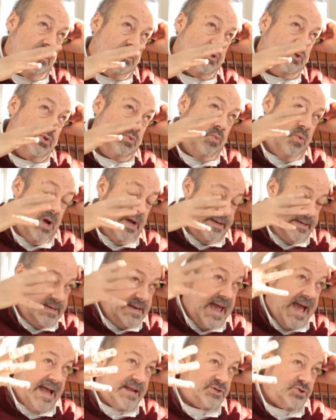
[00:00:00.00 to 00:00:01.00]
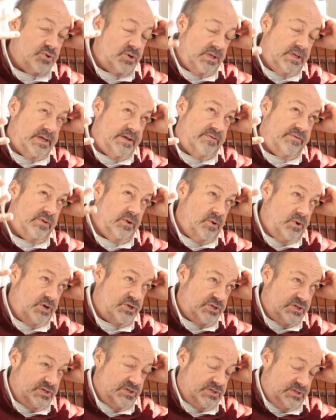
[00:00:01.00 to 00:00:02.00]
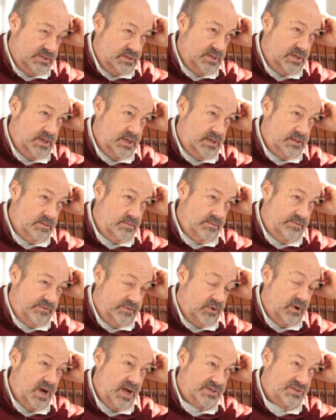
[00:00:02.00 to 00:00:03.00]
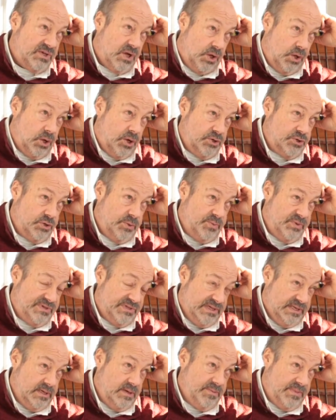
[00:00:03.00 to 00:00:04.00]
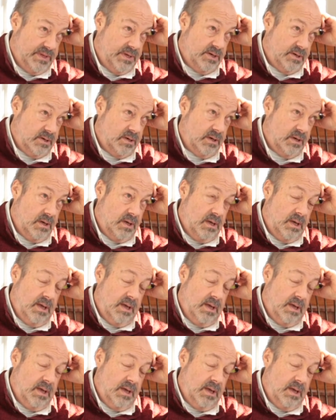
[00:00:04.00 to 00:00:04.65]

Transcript: to what naturally flourishes in, for us, a larger proscenium theater,